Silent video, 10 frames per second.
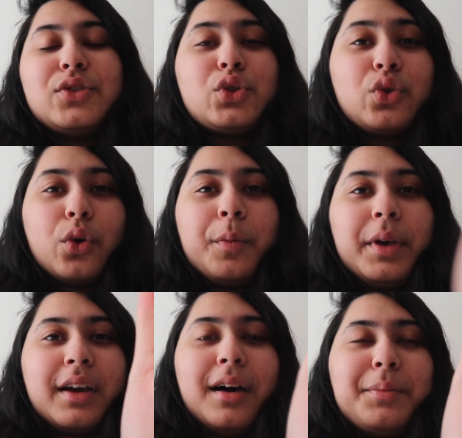store
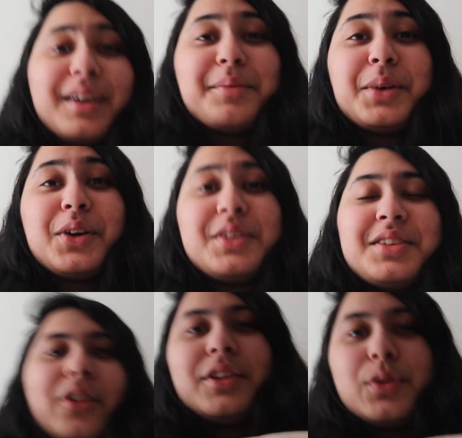pickup because
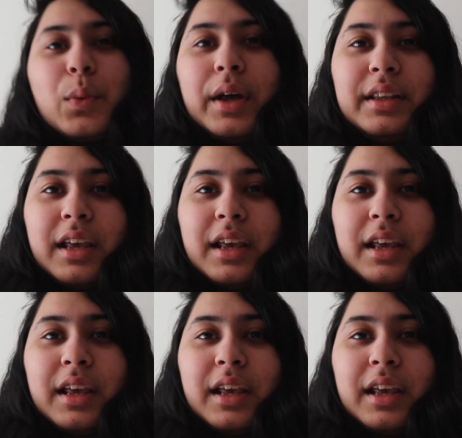on this one